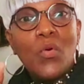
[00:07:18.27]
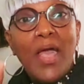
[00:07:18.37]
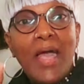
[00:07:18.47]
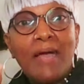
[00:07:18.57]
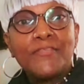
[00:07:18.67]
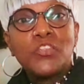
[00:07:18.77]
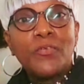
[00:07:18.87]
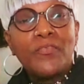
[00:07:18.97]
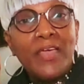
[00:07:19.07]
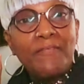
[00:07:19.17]
have to
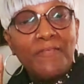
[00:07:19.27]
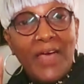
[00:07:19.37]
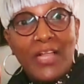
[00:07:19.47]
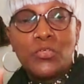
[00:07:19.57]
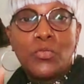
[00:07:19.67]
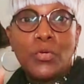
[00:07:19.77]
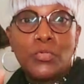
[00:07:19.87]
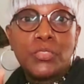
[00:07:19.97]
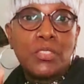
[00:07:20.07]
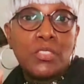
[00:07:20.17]
provide value,
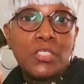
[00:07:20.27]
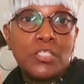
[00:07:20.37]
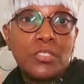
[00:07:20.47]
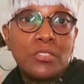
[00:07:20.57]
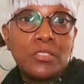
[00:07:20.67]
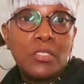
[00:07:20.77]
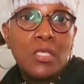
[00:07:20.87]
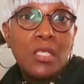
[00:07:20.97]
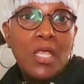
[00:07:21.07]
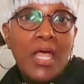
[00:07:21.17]
though, to the teachers
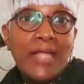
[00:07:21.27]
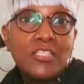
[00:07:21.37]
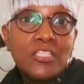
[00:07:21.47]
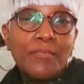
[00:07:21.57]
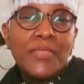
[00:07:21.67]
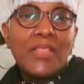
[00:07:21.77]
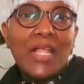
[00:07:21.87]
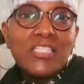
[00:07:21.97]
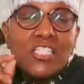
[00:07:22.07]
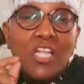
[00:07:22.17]
and something
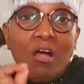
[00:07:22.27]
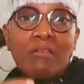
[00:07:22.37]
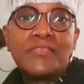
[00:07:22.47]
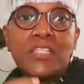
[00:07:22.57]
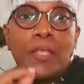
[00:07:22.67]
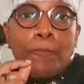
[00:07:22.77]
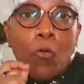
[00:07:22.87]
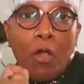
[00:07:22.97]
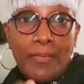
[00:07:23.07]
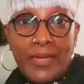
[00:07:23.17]
that solves their
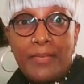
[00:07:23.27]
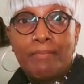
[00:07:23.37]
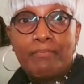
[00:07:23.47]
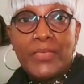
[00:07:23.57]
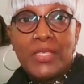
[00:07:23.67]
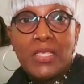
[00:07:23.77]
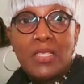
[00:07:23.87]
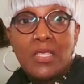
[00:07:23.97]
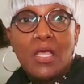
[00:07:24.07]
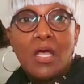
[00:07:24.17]
problem.
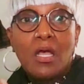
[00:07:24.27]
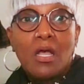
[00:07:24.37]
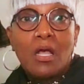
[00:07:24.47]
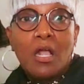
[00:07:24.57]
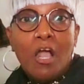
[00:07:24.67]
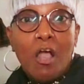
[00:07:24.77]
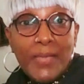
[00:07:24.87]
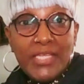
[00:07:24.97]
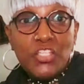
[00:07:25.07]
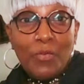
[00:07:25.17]

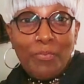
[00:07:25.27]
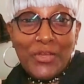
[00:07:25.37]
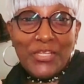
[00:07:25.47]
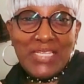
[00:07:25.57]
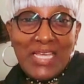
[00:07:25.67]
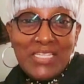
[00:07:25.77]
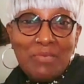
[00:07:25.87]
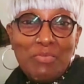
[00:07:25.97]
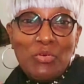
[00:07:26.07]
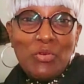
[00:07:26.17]
Comment your product
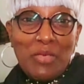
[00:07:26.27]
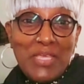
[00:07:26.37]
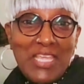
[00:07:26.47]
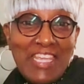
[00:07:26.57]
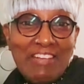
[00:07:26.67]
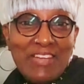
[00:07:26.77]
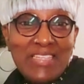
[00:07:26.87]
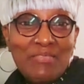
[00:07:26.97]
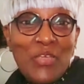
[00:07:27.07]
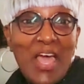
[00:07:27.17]
idea below. Let me hear
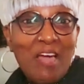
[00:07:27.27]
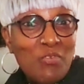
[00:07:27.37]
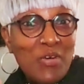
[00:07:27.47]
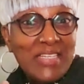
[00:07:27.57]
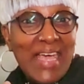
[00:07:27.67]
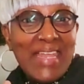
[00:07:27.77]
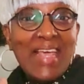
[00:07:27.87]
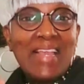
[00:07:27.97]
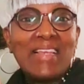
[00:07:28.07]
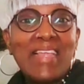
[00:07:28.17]
it if you have one, and
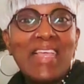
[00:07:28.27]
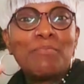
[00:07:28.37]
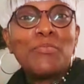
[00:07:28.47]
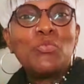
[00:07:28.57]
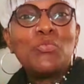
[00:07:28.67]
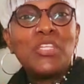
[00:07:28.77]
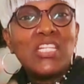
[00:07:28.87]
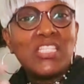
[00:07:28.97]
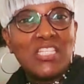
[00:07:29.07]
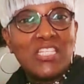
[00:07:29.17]
I'll help you
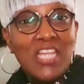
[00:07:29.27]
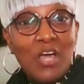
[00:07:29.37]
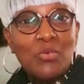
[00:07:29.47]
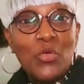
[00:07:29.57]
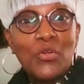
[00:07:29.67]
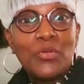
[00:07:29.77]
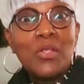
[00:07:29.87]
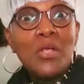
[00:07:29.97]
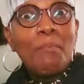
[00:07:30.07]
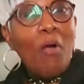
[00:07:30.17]
niche it down or
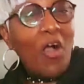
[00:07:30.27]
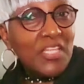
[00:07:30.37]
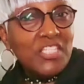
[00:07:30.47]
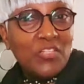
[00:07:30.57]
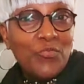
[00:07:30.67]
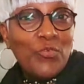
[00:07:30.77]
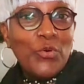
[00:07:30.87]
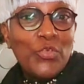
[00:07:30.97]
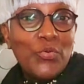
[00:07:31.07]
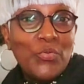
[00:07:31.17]
polish it
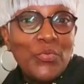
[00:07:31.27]
for you.